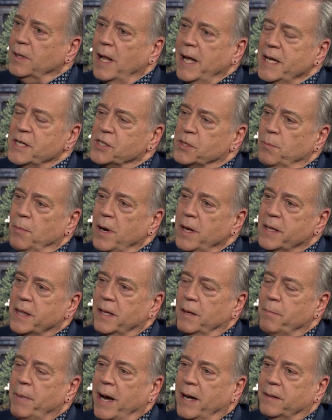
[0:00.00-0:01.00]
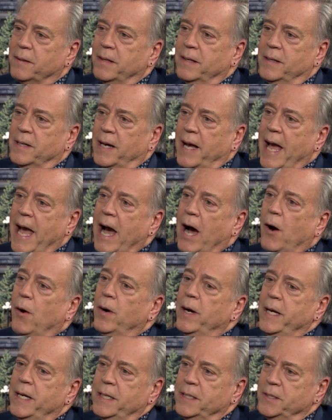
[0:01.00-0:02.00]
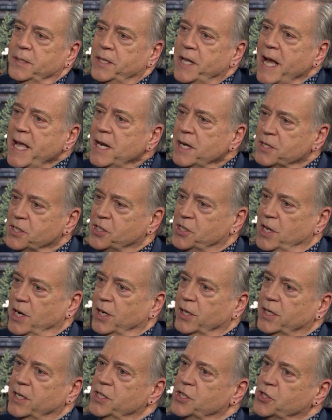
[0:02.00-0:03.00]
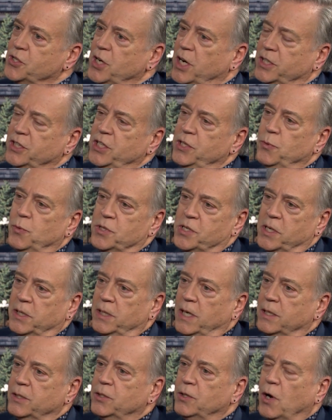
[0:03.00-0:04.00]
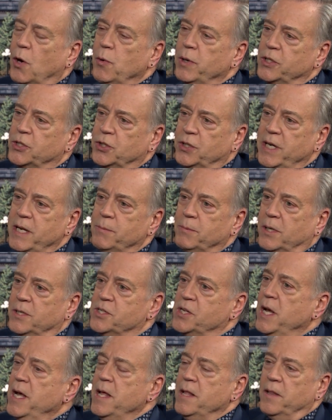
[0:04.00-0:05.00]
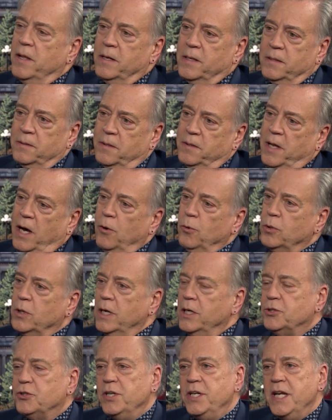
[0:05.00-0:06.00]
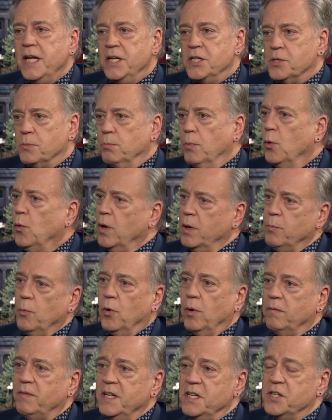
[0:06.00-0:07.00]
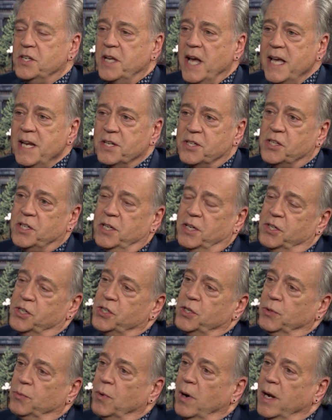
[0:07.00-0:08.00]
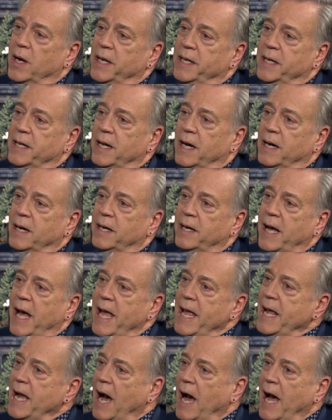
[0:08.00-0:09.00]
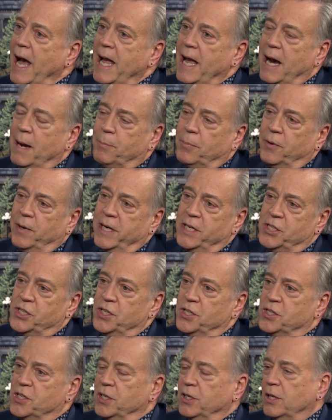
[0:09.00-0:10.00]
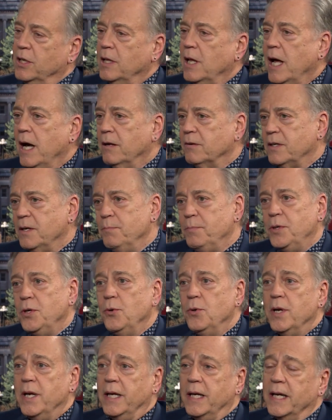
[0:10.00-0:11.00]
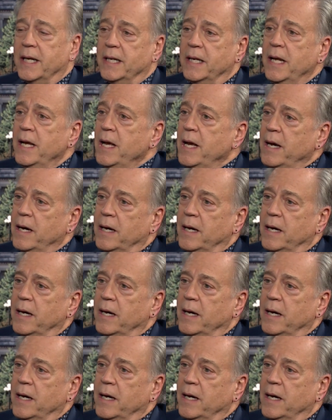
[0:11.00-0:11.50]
last month about how data center construction was a growing trend because the whole country needs more and more of these data centers to run AI operations and cloud computing, and